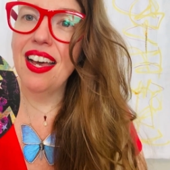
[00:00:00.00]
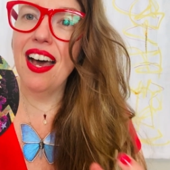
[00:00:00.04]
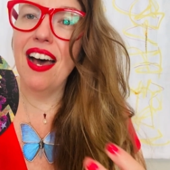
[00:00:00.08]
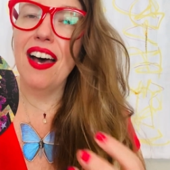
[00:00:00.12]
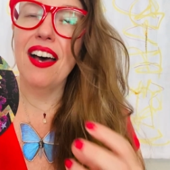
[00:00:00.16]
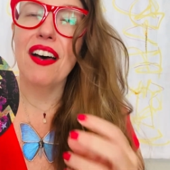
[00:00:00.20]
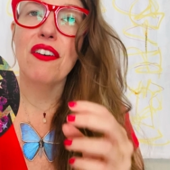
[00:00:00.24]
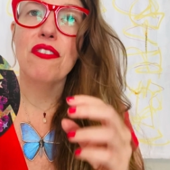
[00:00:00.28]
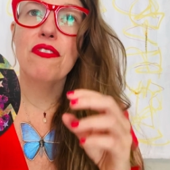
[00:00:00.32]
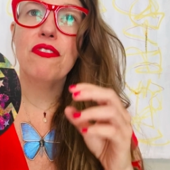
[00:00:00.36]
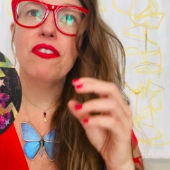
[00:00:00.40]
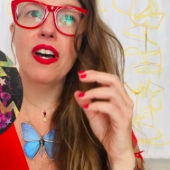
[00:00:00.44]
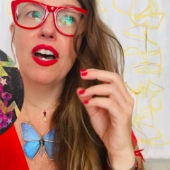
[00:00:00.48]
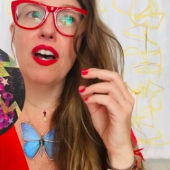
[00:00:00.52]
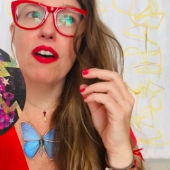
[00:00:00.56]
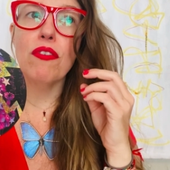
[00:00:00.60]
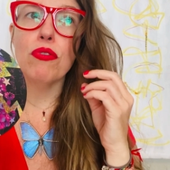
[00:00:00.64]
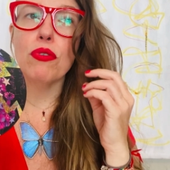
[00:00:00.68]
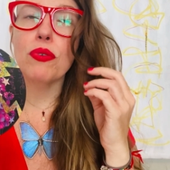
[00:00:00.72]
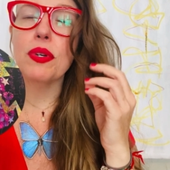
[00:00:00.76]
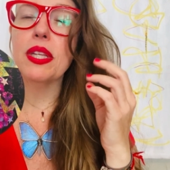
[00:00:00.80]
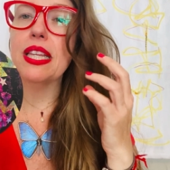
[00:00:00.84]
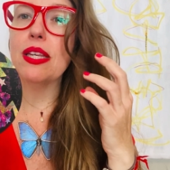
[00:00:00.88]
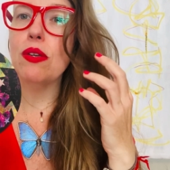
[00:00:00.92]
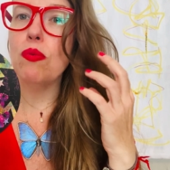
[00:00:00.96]
of,
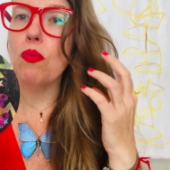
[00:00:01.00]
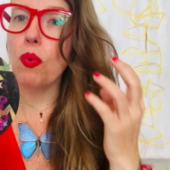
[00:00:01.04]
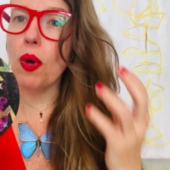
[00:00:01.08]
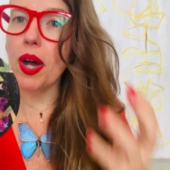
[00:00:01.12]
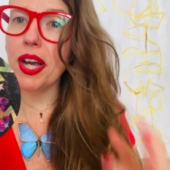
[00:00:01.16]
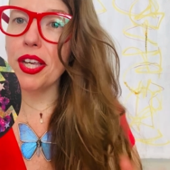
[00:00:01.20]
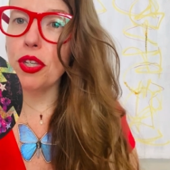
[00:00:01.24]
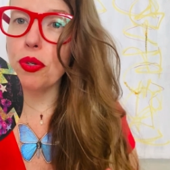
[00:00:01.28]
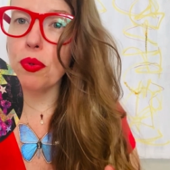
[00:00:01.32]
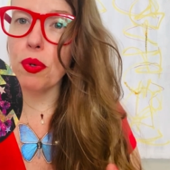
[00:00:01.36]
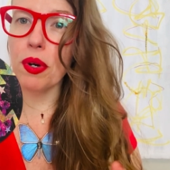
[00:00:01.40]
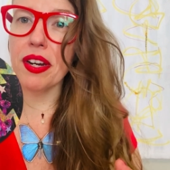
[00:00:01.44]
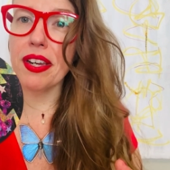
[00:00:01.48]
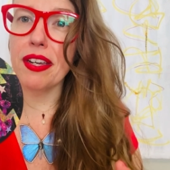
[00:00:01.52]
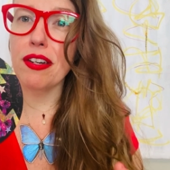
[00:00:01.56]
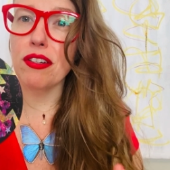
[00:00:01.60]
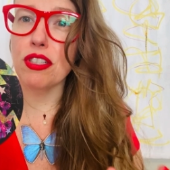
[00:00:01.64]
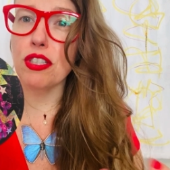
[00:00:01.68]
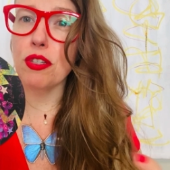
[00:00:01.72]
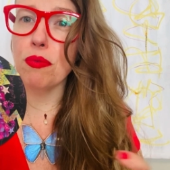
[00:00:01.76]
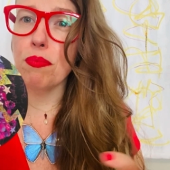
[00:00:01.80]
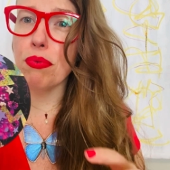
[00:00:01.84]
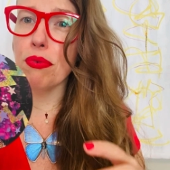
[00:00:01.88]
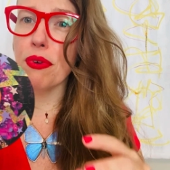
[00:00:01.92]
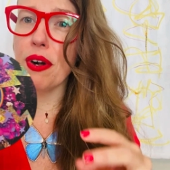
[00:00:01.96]
of really what you are here
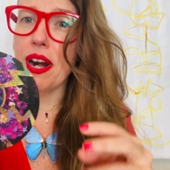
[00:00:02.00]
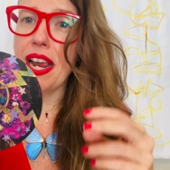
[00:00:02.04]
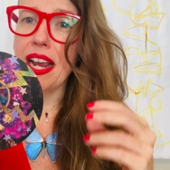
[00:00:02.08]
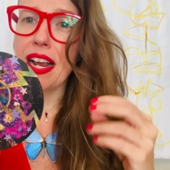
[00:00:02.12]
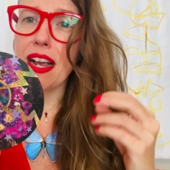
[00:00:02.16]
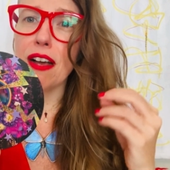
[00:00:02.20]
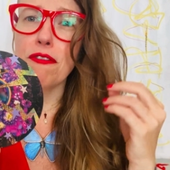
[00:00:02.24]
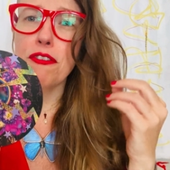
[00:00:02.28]
to bring,